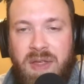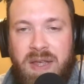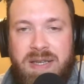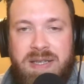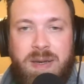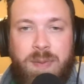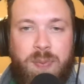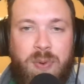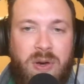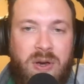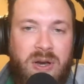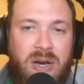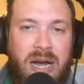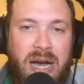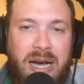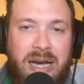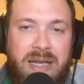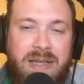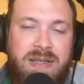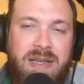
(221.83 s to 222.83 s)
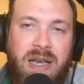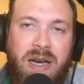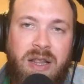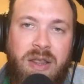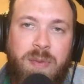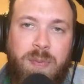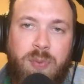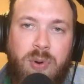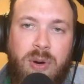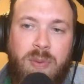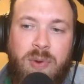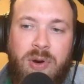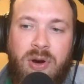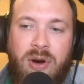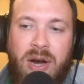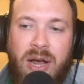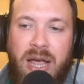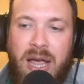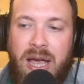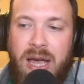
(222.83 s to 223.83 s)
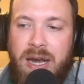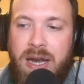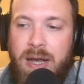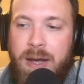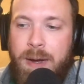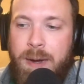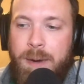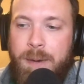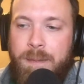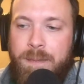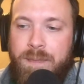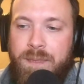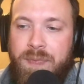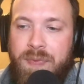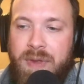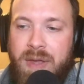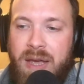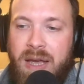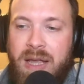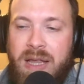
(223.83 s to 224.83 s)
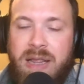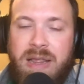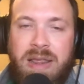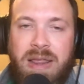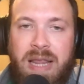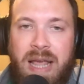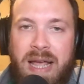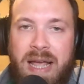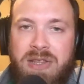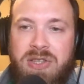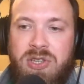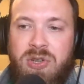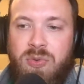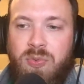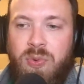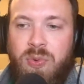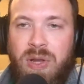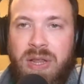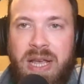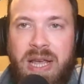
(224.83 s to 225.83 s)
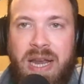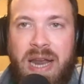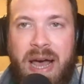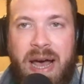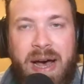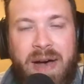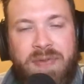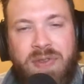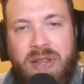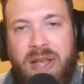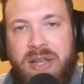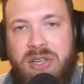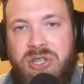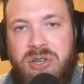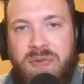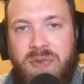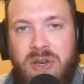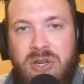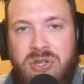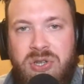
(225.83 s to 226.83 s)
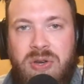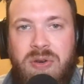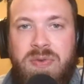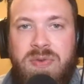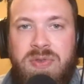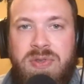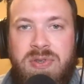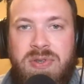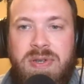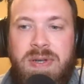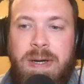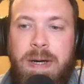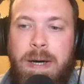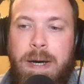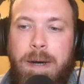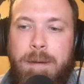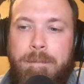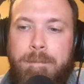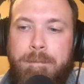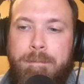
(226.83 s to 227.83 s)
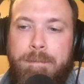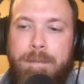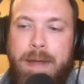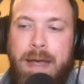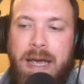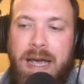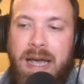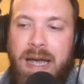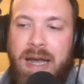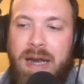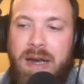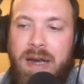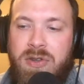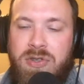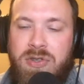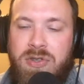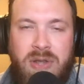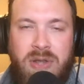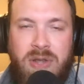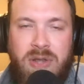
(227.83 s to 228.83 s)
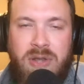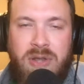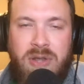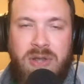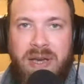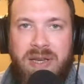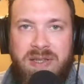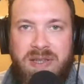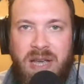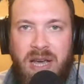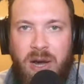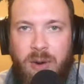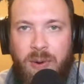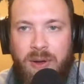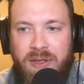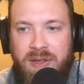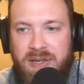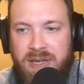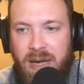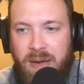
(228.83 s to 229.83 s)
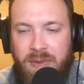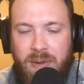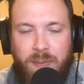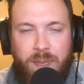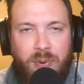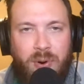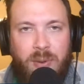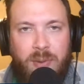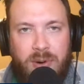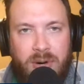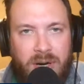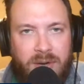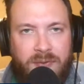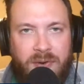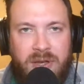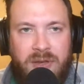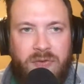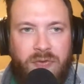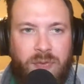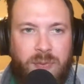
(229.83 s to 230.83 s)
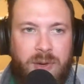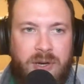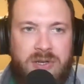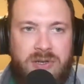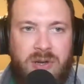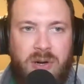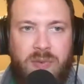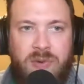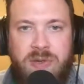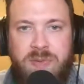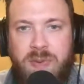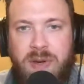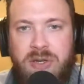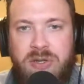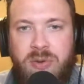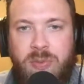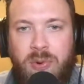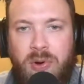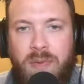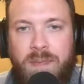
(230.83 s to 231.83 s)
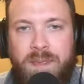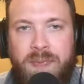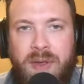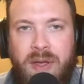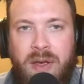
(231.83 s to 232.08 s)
They simply could not contain on the perimeter, and it led to really an avalanche of issues. And so that's my biggest takeaway in this game. The perimeter defense for Minnesota was miserable.